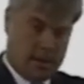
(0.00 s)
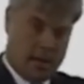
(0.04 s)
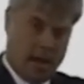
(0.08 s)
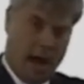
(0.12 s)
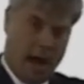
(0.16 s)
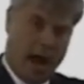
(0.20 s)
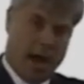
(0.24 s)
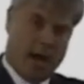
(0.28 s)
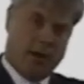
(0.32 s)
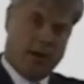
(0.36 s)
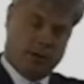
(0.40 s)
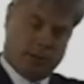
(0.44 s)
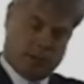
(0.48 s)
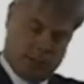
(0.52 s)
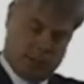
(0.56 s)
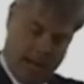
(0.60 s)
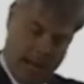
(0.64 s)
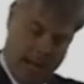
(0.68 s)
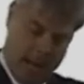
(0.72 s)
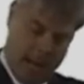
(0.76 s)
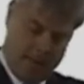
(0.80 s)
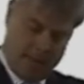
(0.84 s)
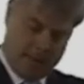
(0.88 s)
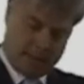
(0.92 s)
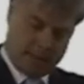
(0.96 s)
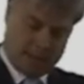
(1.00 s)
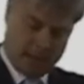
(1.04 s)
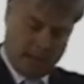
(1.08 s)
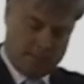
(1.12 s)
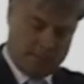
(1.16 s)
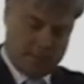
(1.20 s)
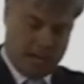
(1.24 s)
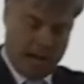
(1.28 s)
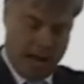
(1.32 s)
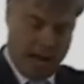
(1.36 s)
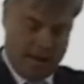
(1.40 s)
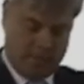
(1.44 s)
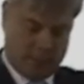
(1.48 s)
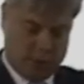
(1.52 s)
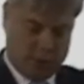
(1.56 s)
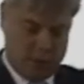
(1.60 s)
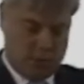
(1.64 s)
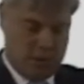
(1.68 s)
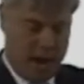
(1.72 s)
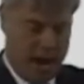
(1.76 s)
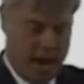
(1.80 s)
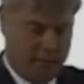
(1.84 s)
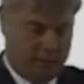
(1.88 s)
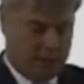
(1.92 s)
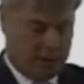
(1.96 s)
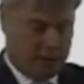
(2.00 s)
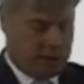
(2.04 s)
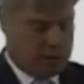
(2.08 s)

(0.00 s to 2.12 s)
I understand that sometimes you have to